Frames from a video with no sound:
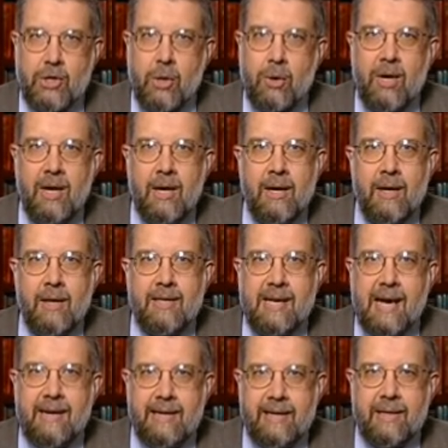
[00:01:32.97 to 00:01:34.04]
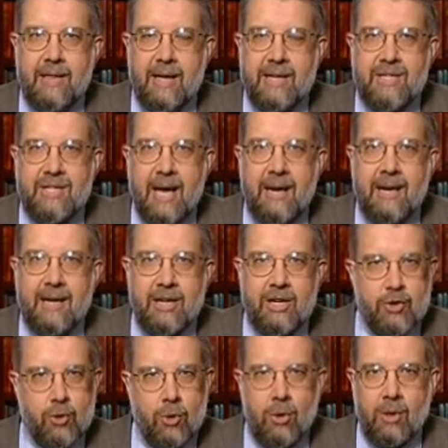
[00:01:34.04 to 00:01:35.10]
So the idea that he's not in
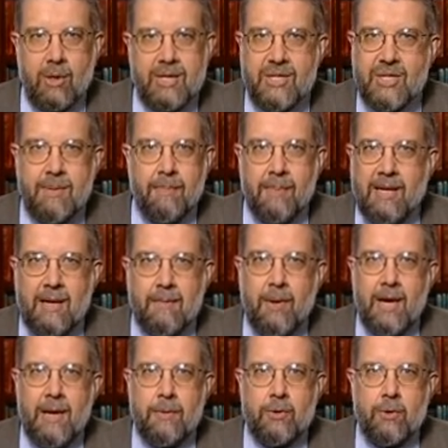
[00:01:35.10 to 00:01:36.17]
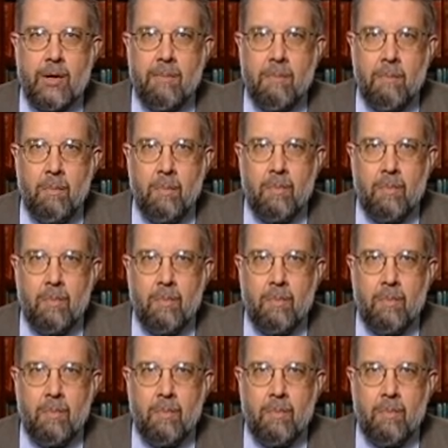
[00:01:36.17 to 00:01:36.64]
control is simply a pipe dream.